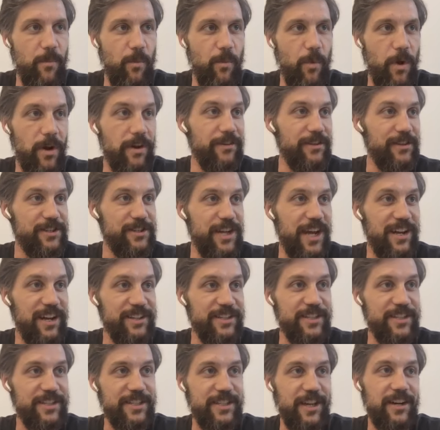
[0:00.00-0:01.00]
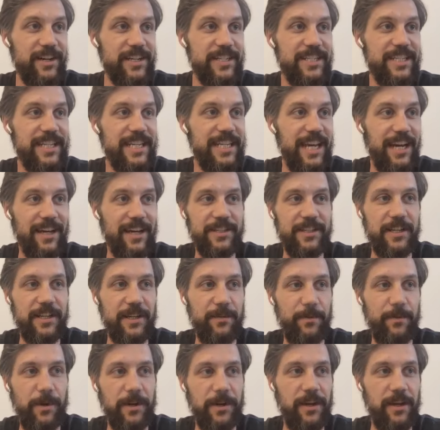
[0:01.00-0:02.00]
One of the challenges I see
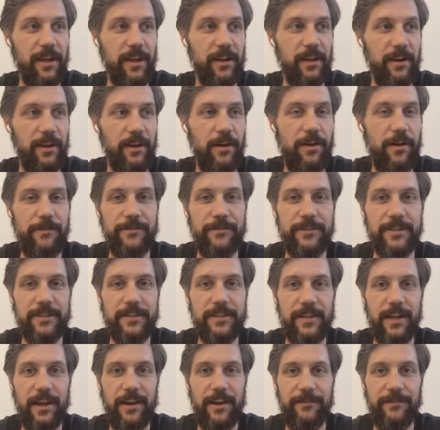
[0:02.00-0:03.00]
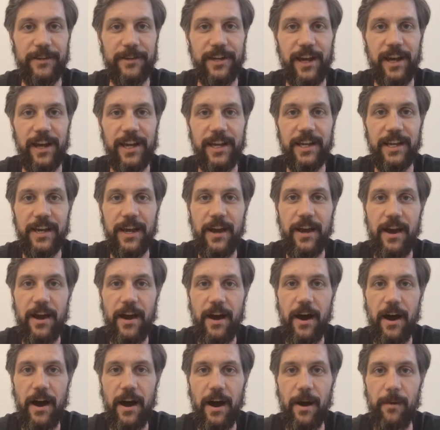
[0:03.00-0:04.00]
actually working in an office every day,
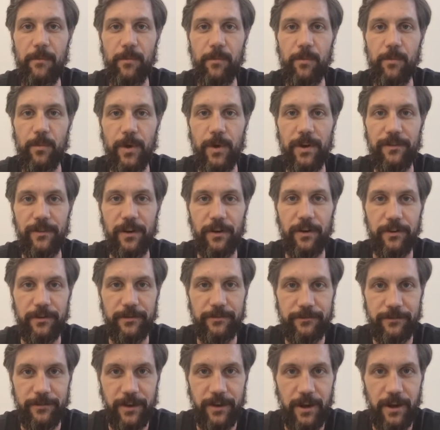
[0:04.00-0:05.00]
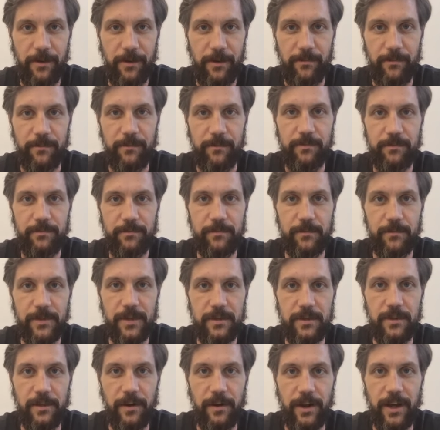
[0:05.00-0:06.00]
we have a lot of
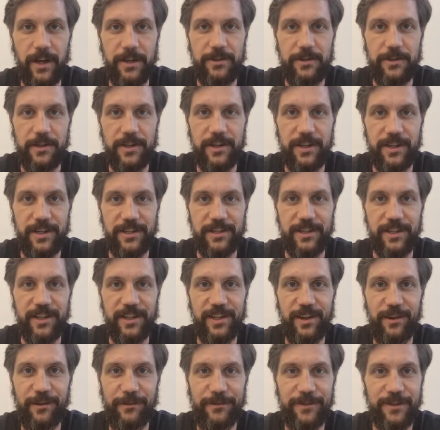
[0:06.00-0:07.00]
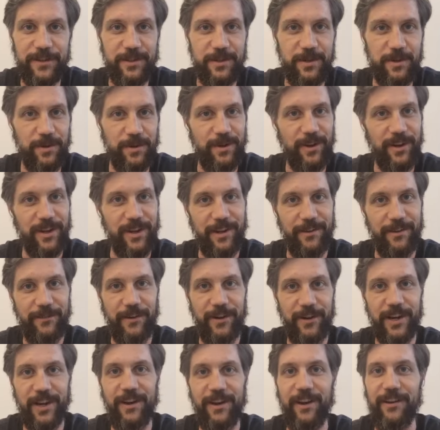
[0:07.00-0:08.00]
engineers in the office who like a
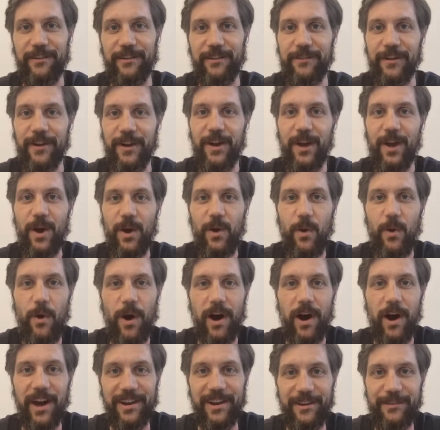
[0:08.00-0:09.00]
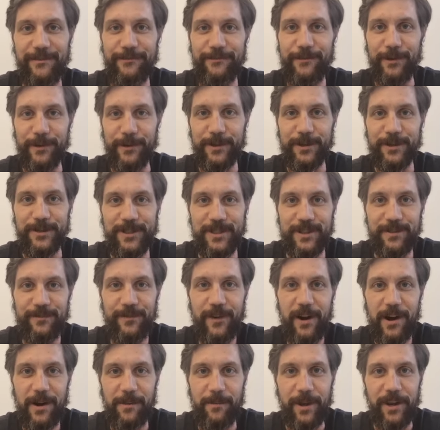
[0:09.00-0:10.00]
very kind of quiet and focused
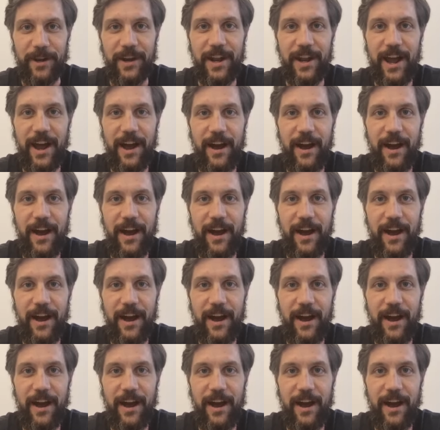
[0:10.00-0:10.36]
environment.